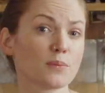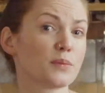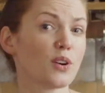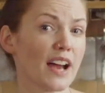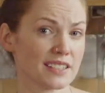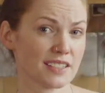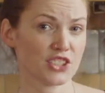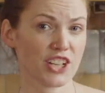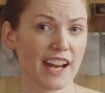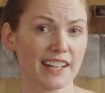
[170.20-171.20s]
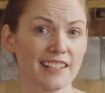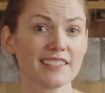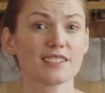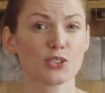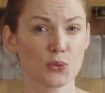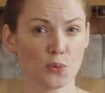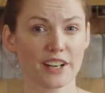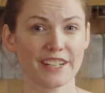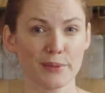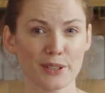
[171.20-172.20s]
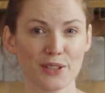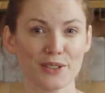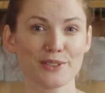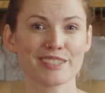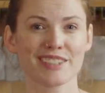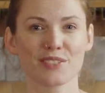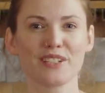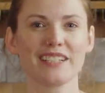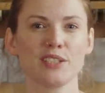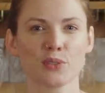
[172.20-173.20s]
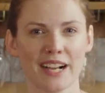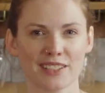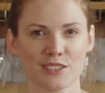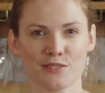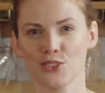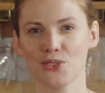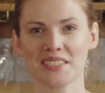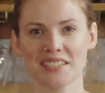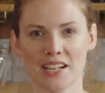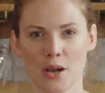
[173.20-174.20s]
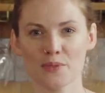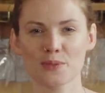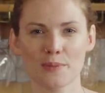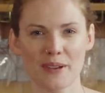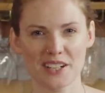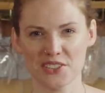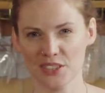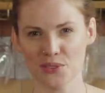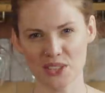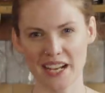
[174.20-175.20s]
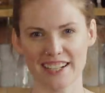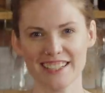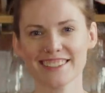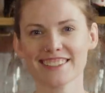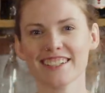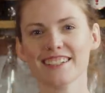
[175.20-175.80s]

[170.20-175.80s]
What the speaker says: from Marasca cherries. Don't worry, we're not using the radioactive juice that comes with maraschino cherries.